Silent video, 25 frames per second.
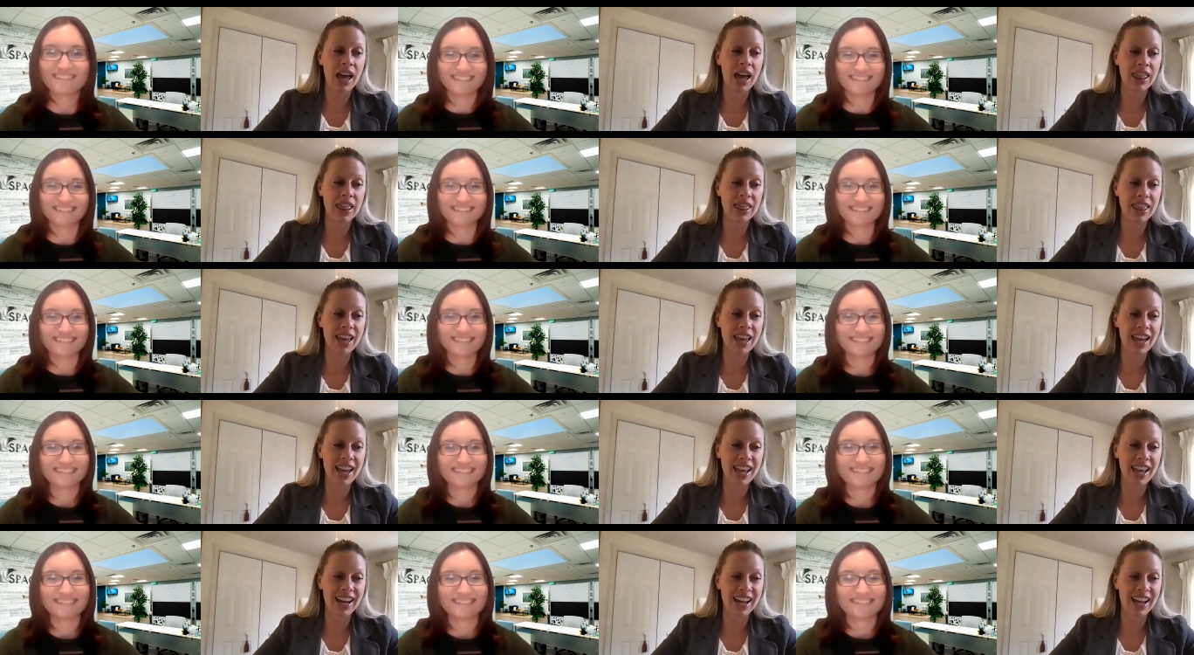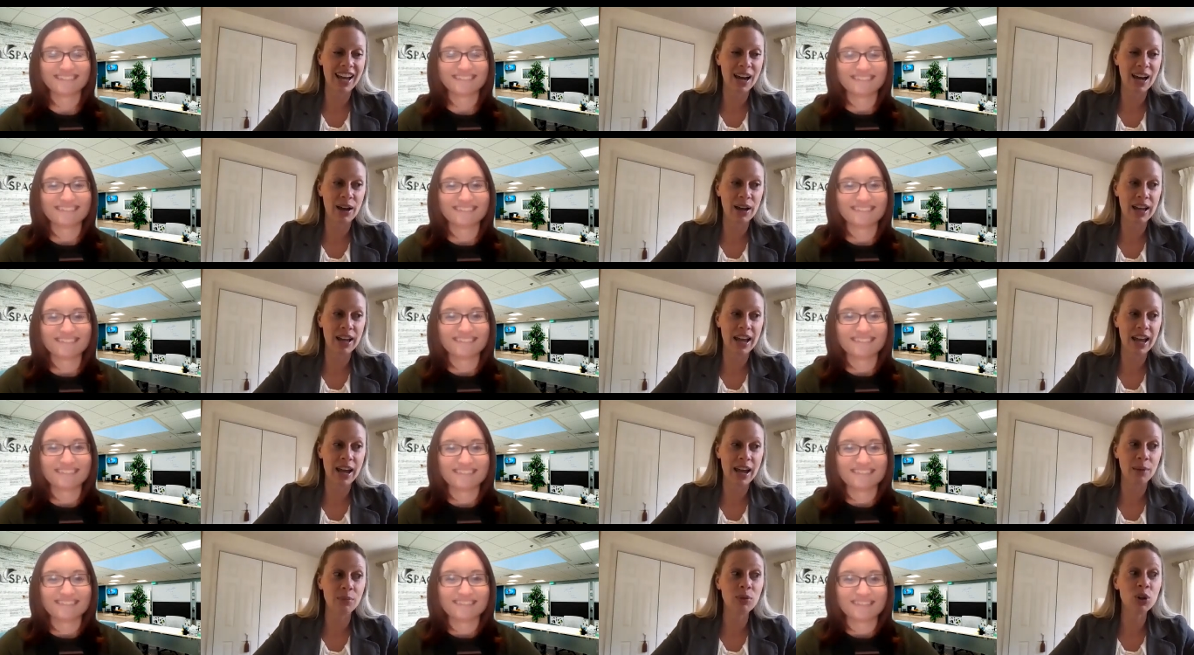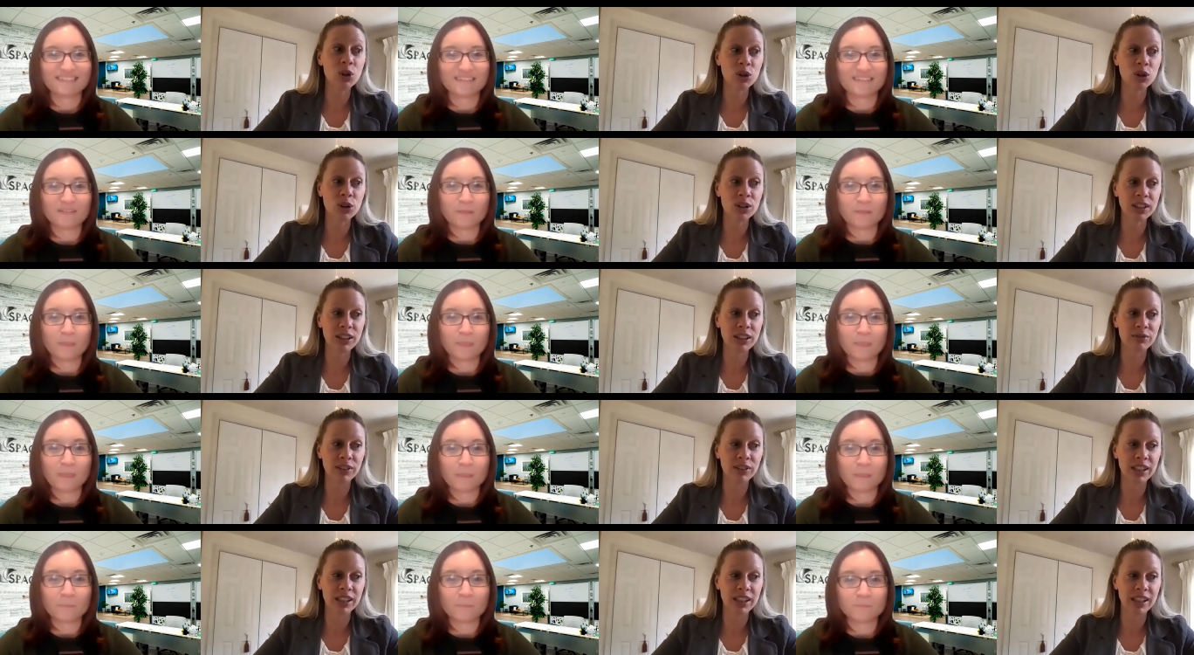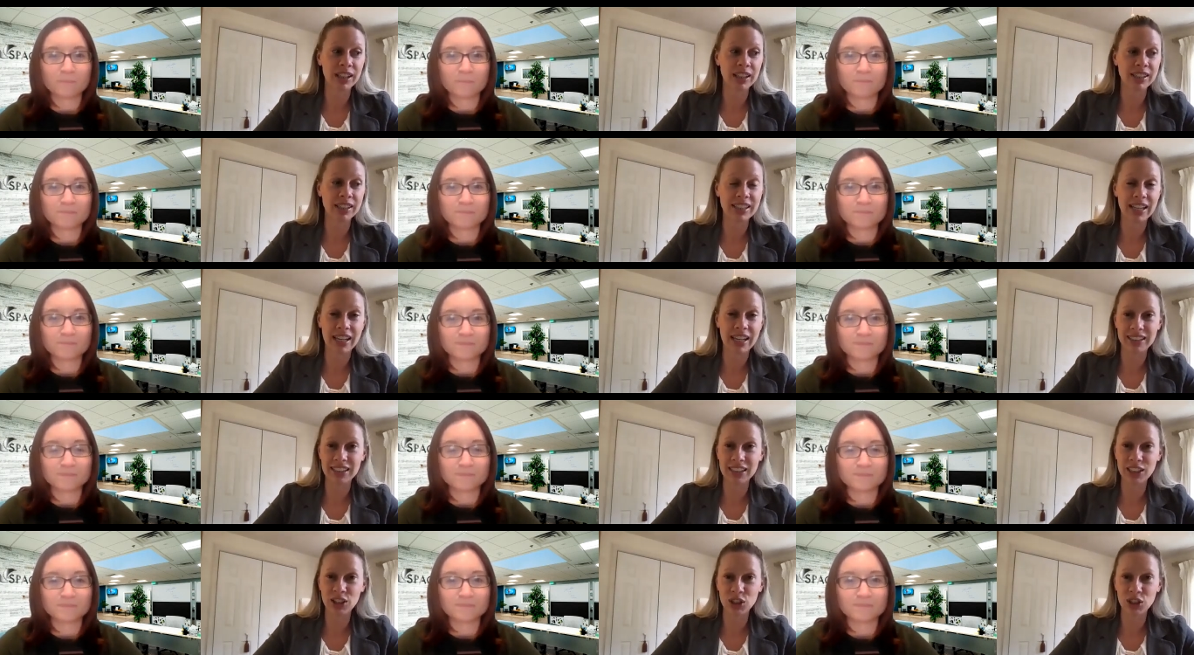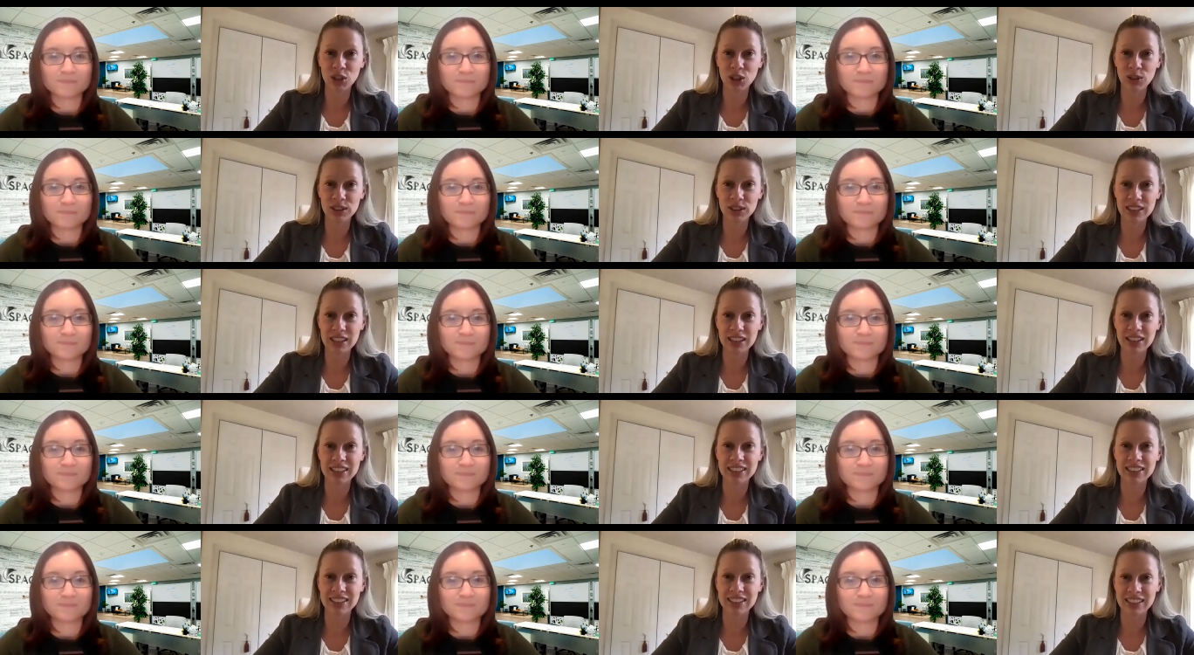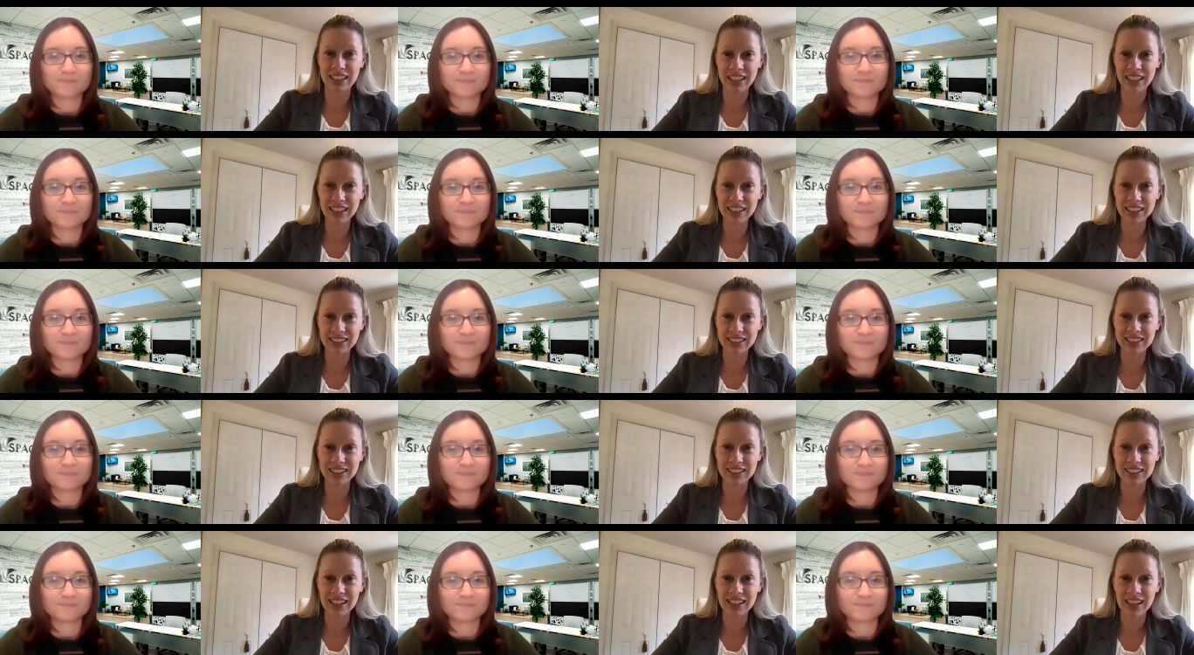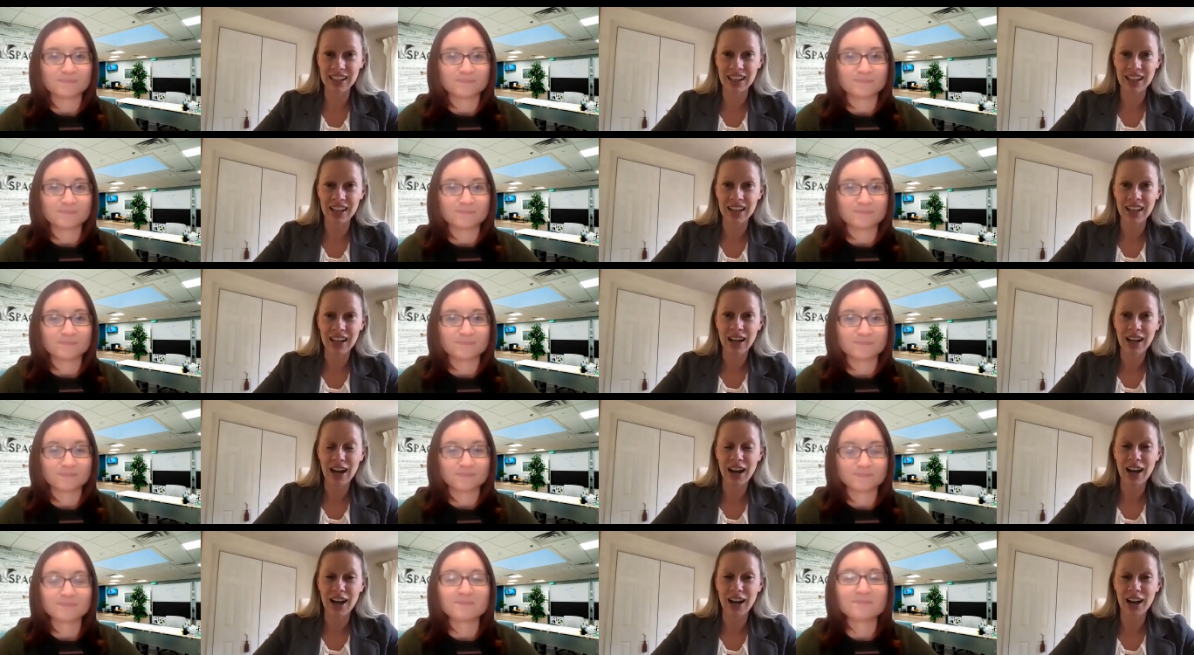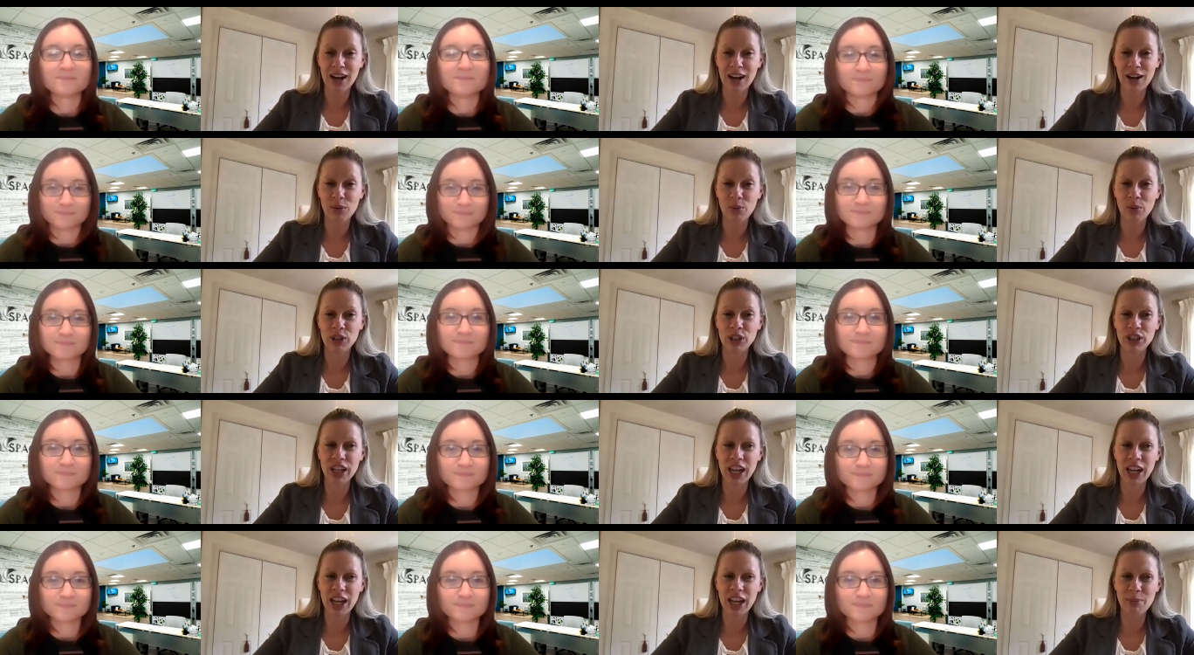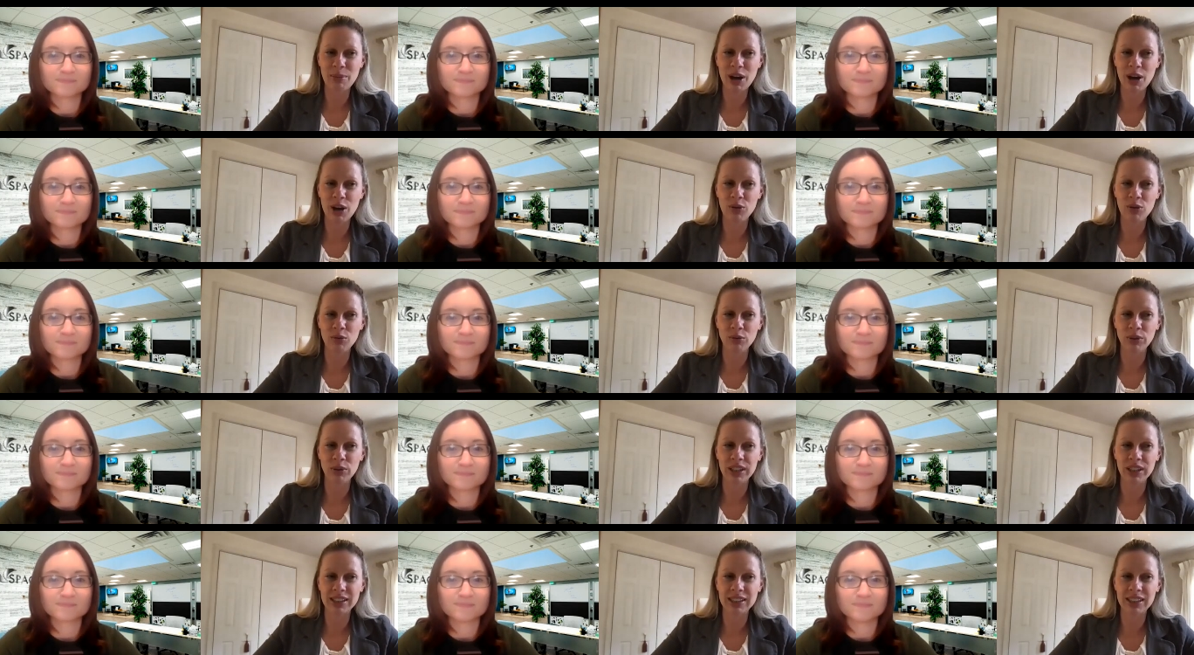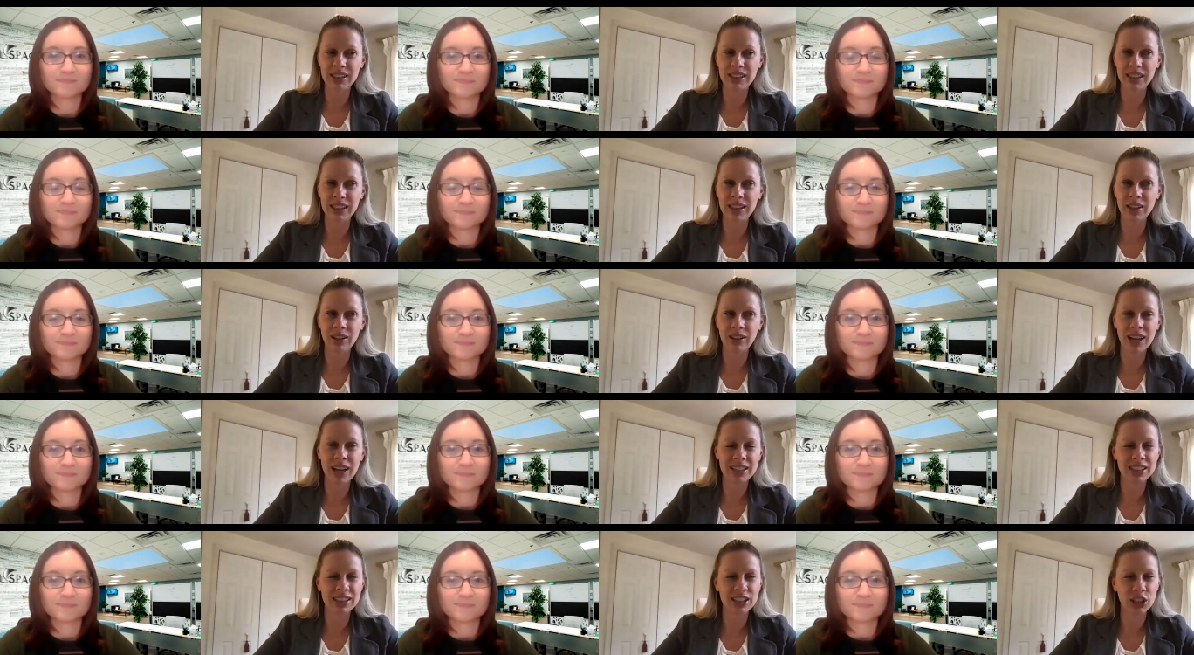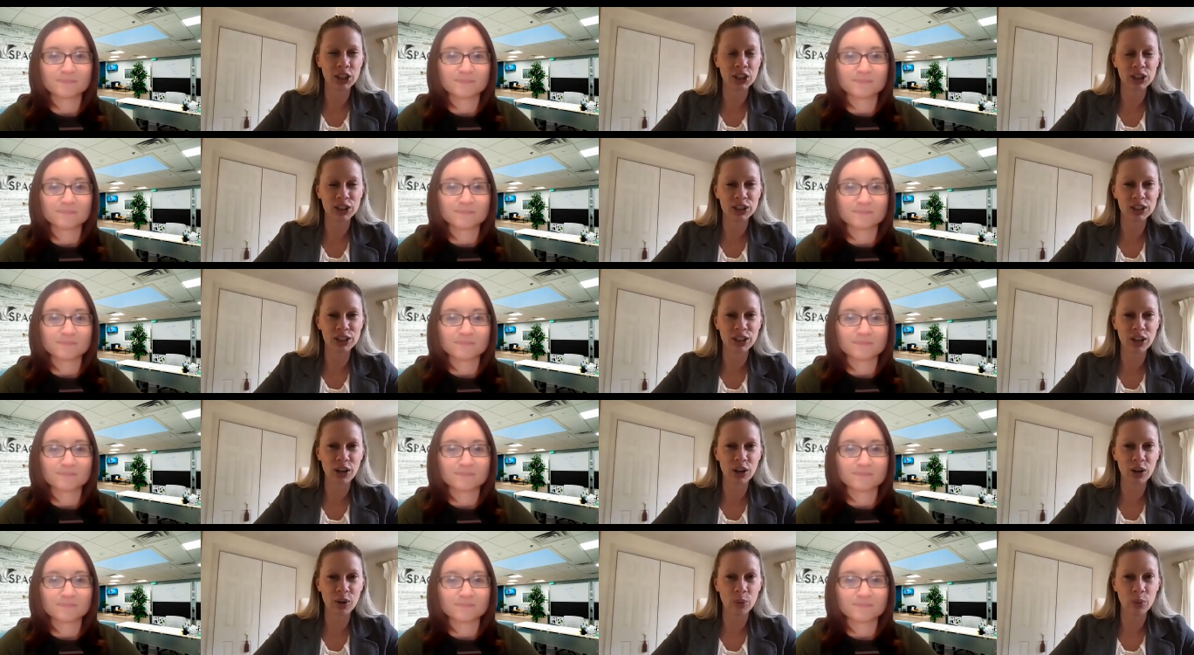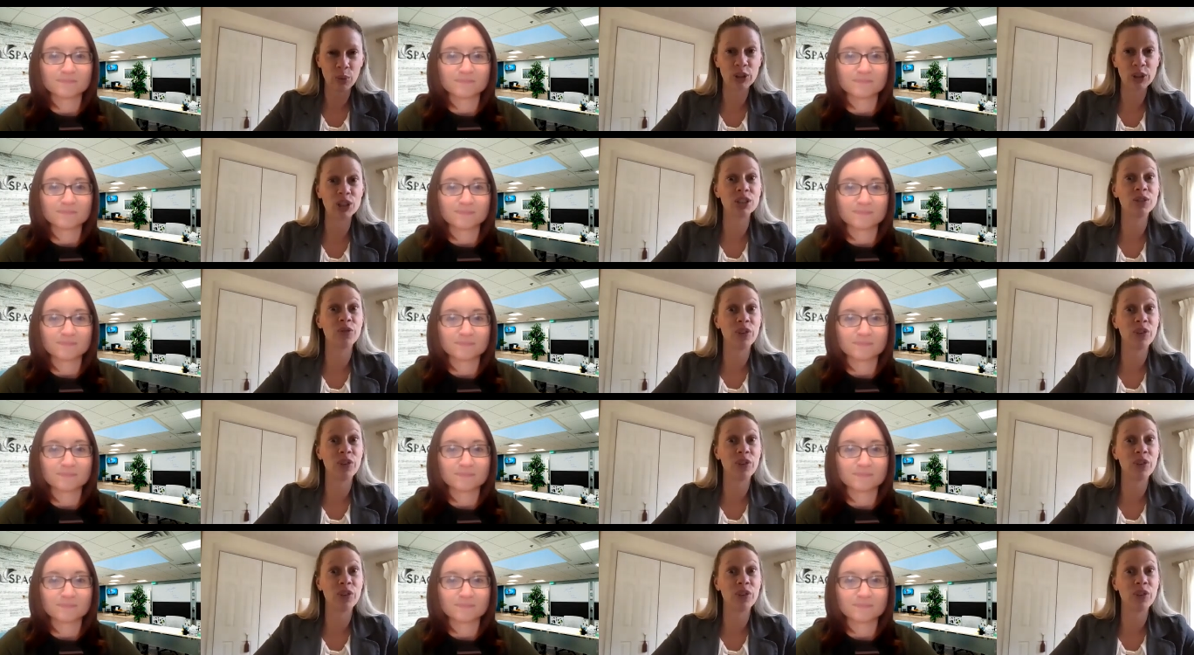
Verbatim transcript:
Speaker 1: and then I am currently reading Daisy Jones and the 6 uh, mm-hmm. uh, which came out recently in the last year or so, which is